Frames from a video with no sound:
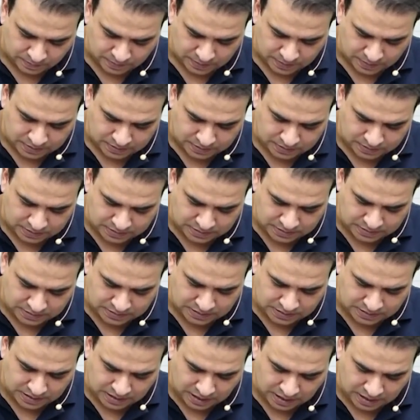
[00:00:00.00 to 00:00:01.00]
This is
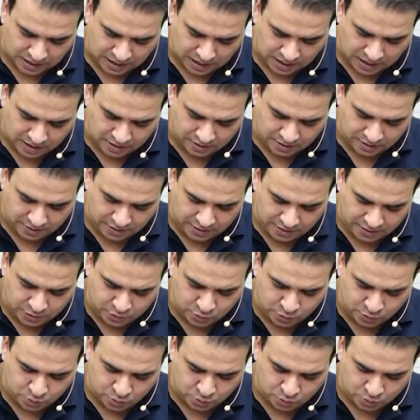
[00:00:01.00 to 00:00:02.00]
the artery
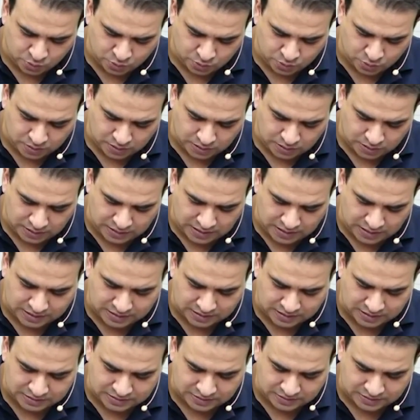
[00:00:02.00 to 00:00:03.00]
to
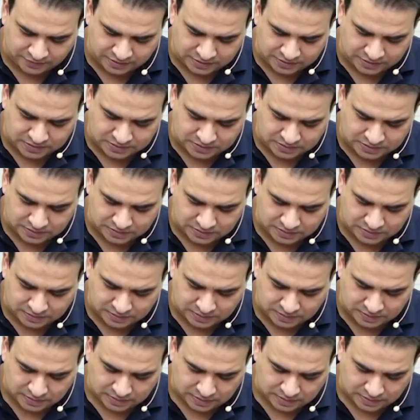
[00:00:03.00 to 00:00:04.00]
ductus difference.
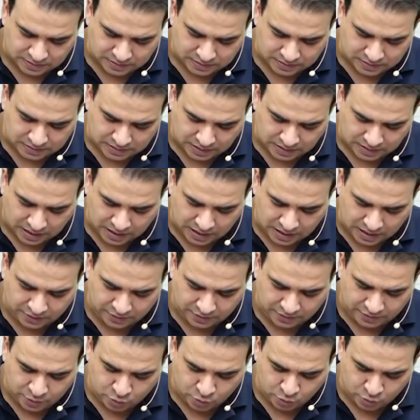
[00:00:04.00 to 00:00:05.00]
The
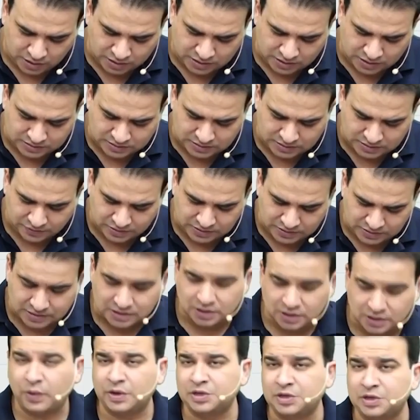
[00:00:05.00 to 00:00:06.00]
artery to ductus difference. That's
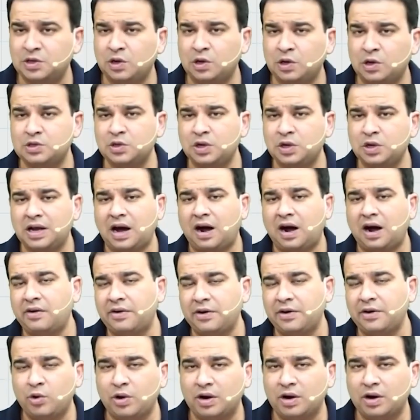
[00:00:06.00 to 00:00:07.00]
a question also. Okay,
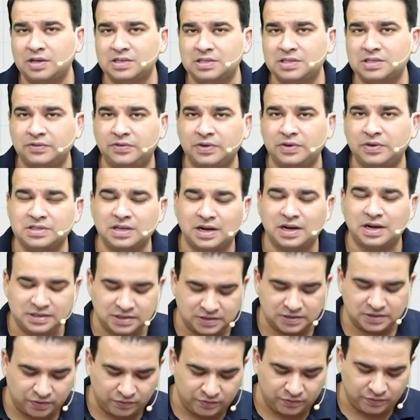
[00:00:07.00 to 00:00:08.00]
artery to ductus difference
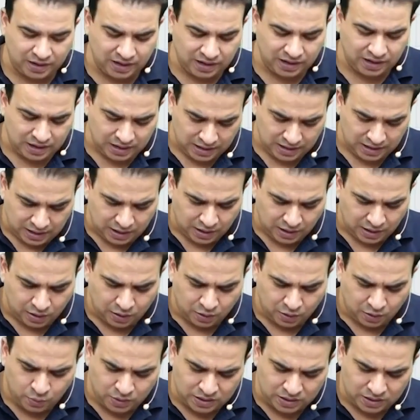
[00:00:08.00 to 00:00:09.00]
arises from where?
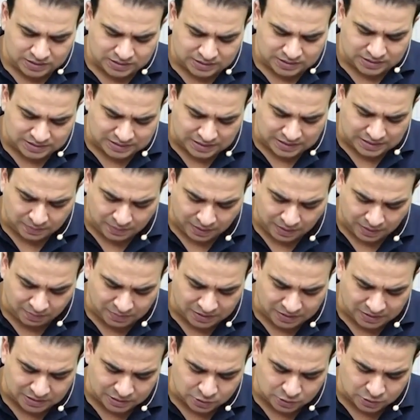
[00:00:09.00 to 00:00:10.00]
We'll discuss that part,
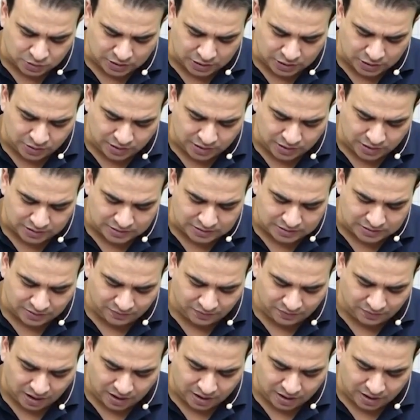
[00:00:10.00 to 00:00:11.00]
but just to tell you here itself,
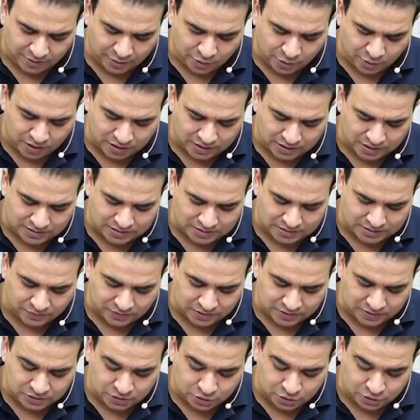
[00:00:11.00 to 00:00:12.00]
artery to ductus
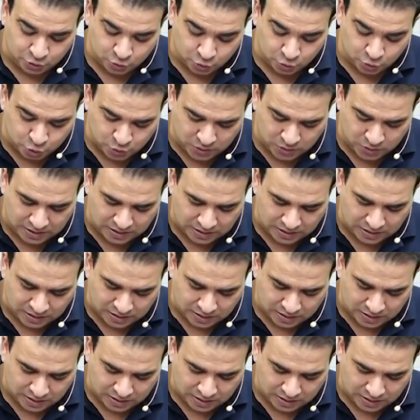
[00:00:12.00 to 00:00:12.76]
difference usually